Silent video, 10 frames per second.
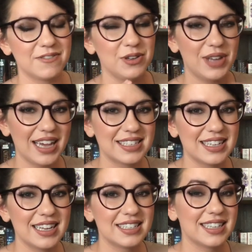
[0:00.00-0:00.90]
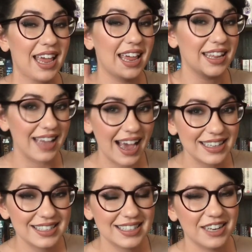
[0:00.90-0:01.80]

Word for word: If you guessed it, say yes,